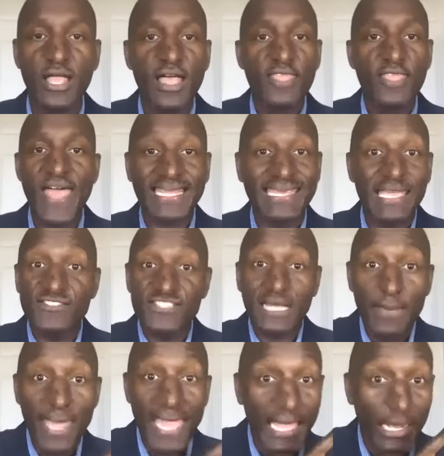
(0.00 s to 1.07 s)
that gives
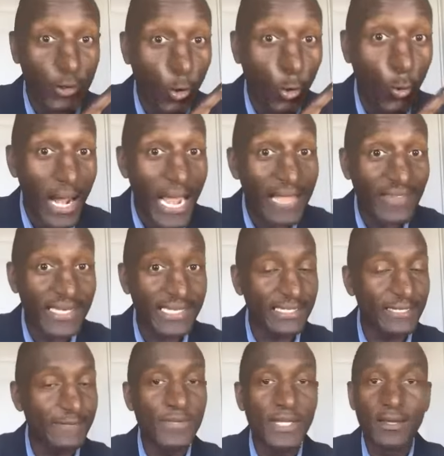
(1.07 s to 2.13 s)
them
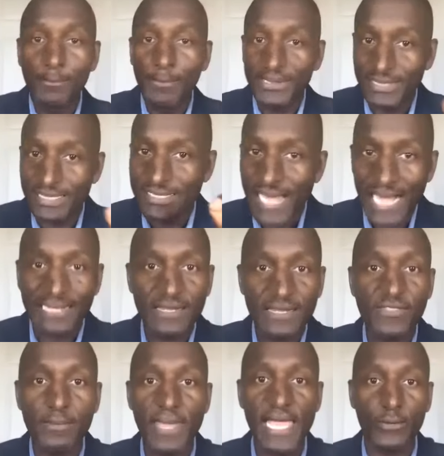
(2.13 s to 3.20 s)
equality but does not give
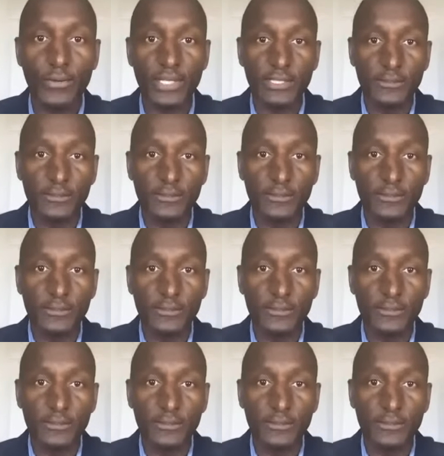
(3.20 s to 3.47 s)
them equity.